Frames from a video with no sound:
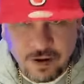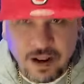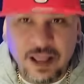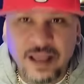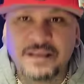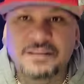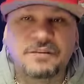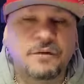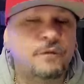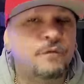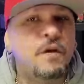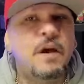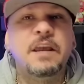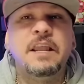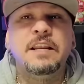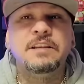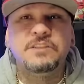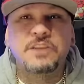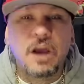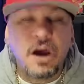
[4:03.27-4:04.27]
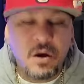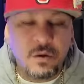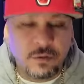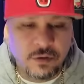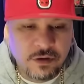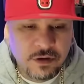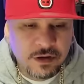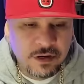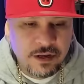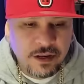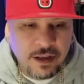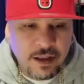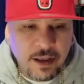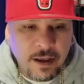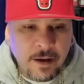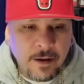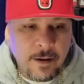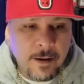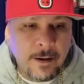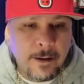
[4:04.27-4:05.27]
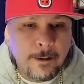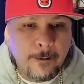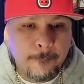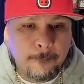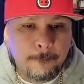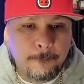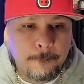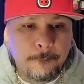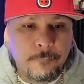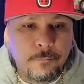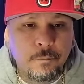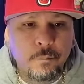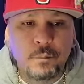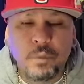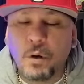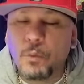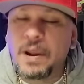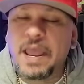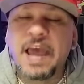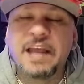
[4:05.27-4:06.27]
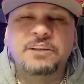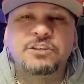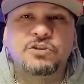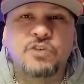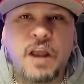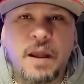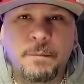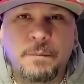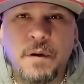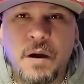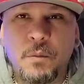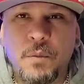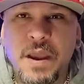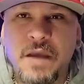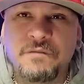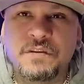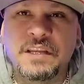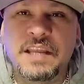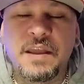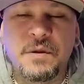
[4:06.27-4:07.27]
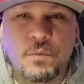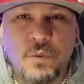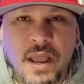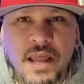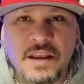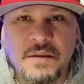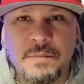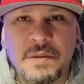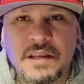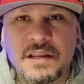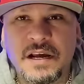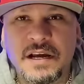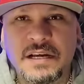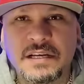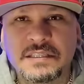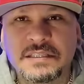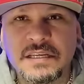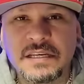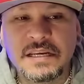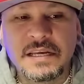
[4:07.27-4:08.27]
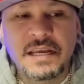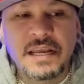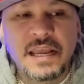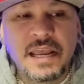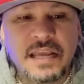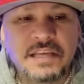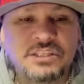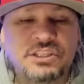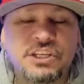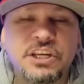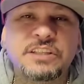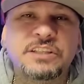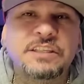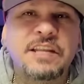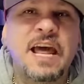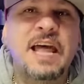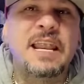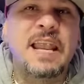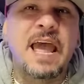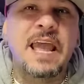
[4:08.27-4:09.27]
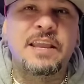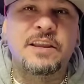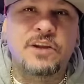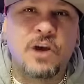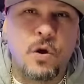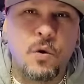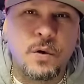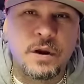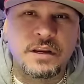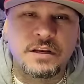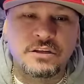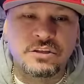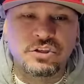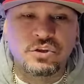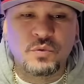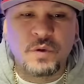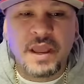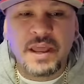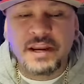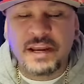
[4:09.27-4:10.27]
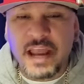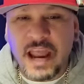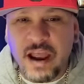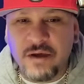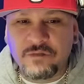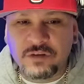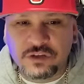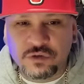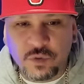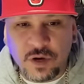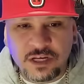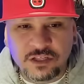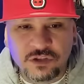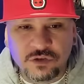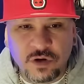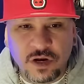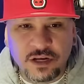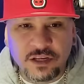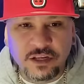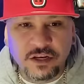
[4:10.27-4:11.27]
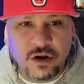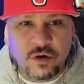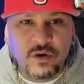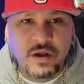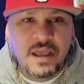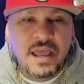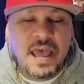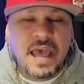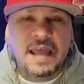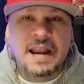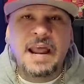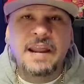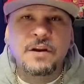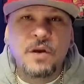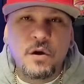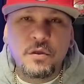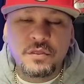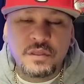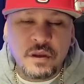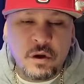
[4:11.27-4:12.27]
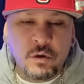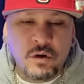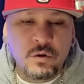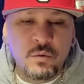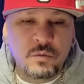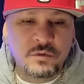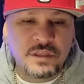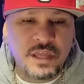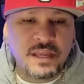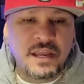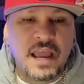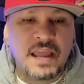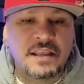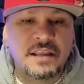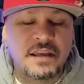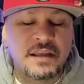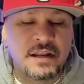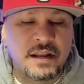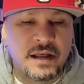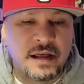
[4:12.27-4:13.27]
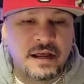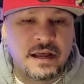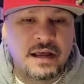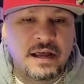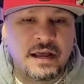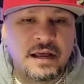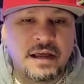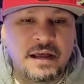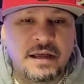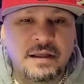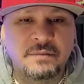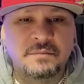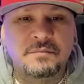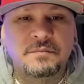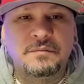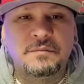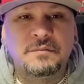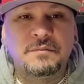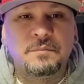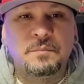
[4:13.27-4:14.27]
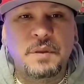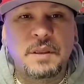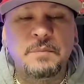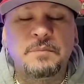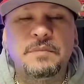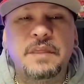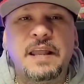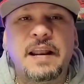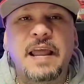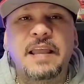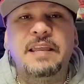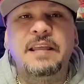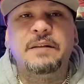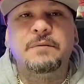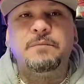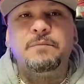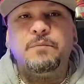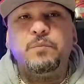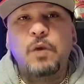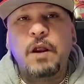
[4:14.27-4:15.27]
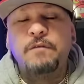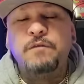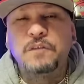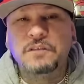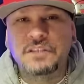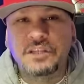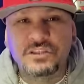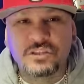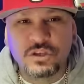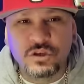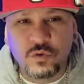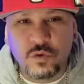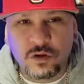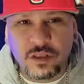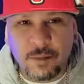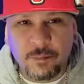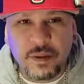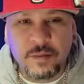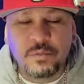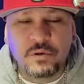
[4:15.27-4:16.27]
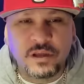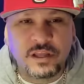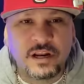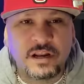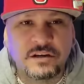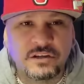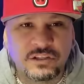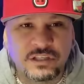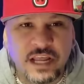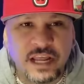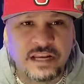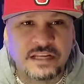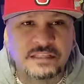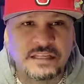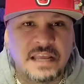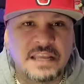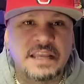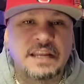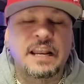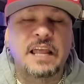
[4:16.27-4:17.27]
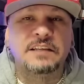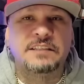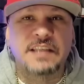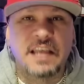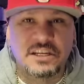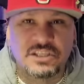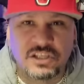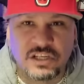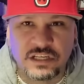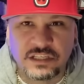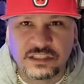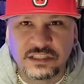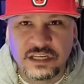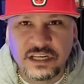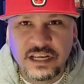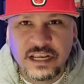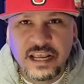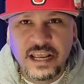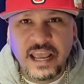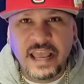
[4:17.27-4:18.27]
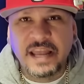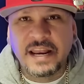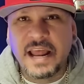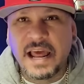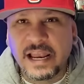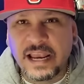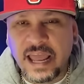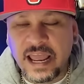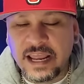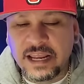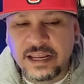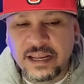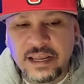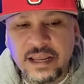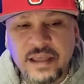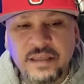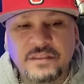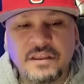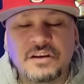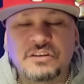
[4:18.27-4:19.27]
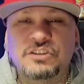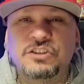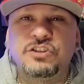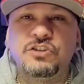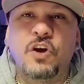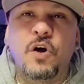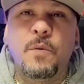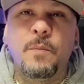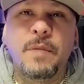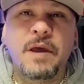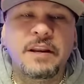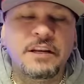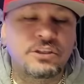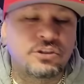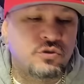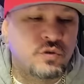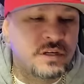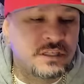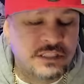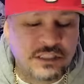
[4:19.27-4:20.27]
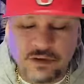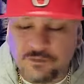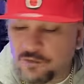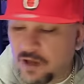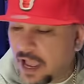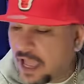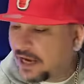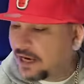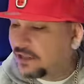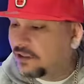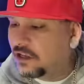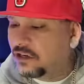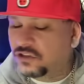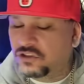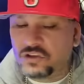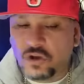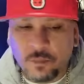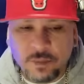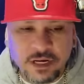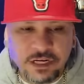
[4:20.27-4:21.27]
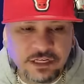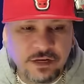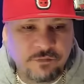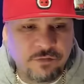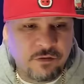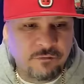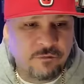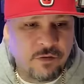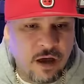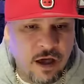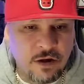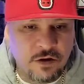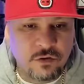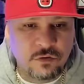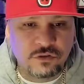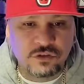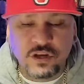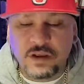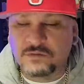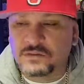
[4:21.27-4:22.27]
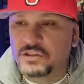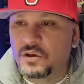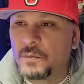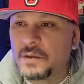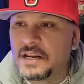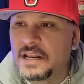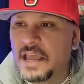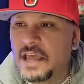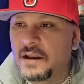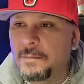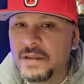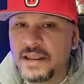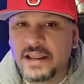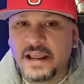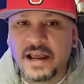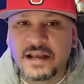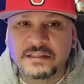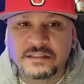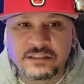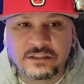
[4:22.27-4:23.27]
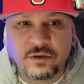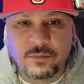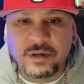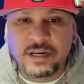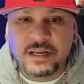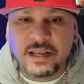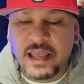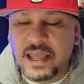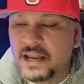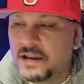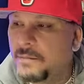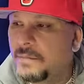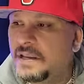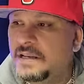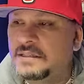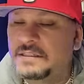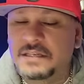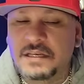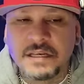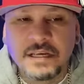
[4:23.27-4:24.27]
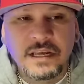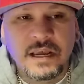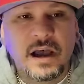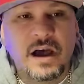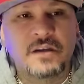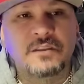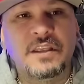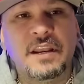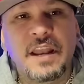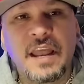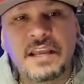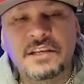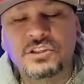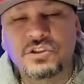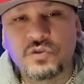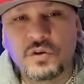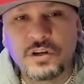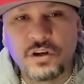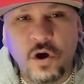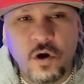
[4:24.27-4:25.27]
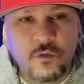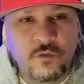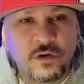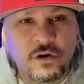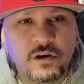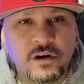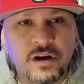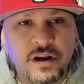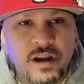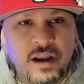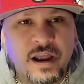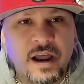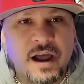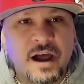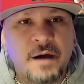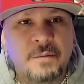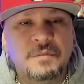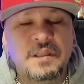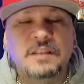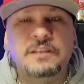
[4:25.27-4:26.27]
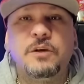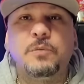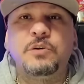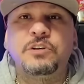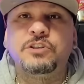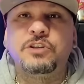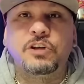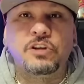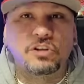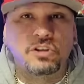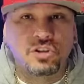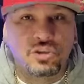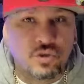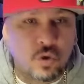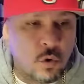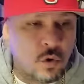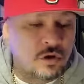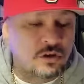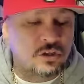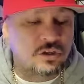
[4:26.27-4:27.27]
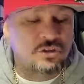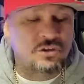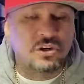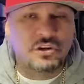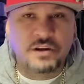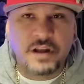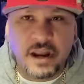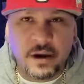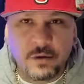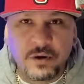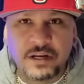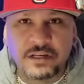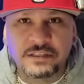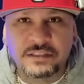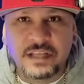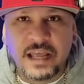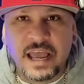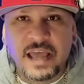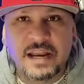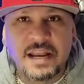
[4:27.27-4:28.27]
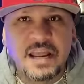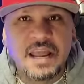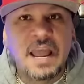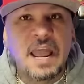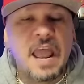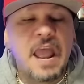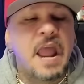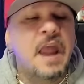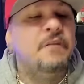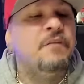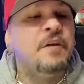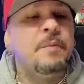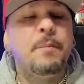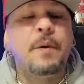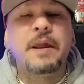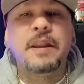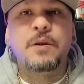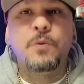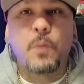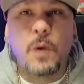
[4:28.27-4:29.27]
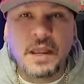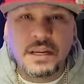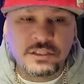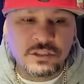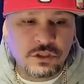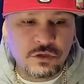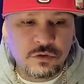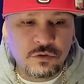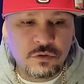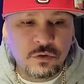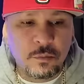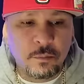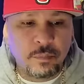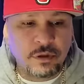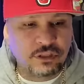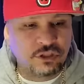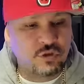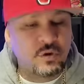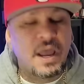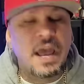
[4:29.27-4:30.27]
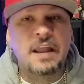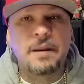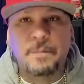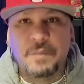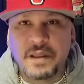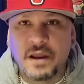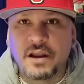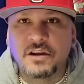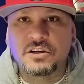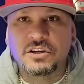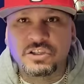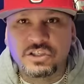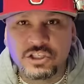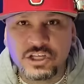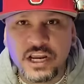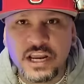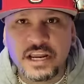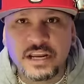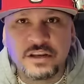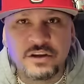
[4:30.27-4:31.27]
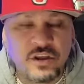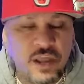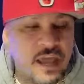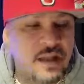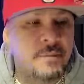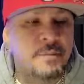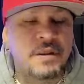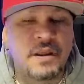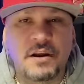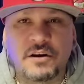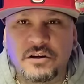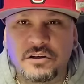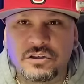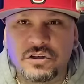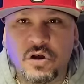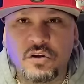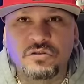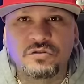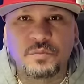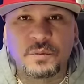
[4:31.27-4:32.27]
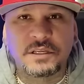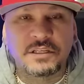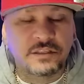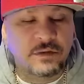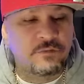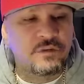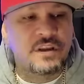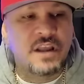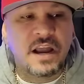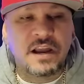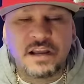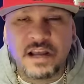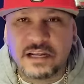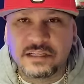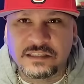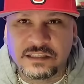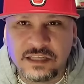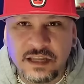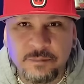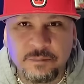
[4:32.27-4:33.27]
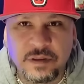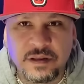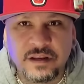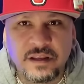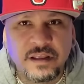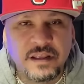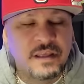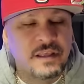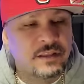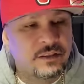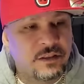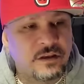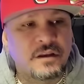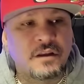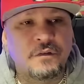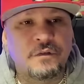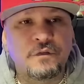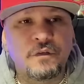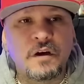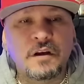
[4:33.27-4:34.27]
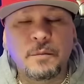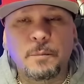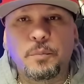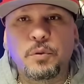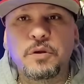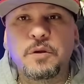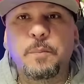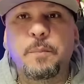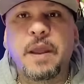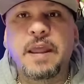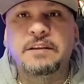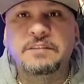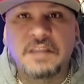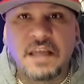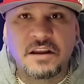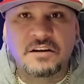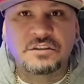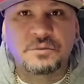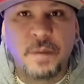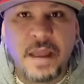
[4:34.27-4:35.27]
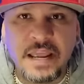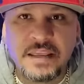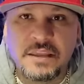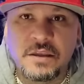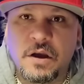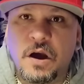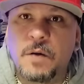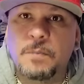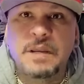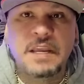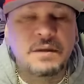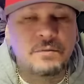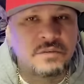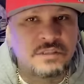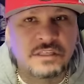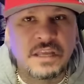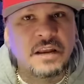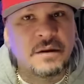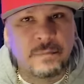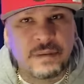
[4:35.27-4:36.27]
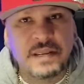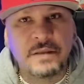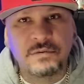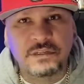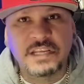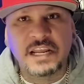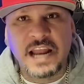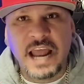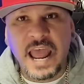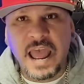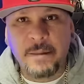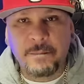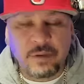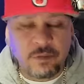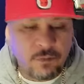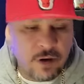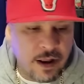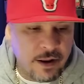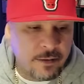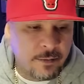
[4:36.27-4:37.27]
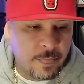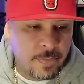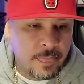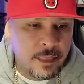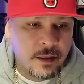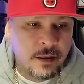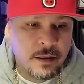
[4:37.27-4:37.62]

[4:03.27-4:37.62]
right? So fuck it, let's go. But we had to strap up. We have to get ready because it's just not like going to any average restaurant, you know? And I know the only thing I could, that I could reference it to or that people could understand is like in Los Angeles, in LA, there's so many streets divided. There's so many different barrios. You have so many enemigos, so many enemies on the next street over, that there were certain stores or certain areas that everybody went to, but you had to be on your shit. You had to be on your toes because if you got caught slipping, they're going to fucking pull your pants down and spank you, homie. It was going to happen, right?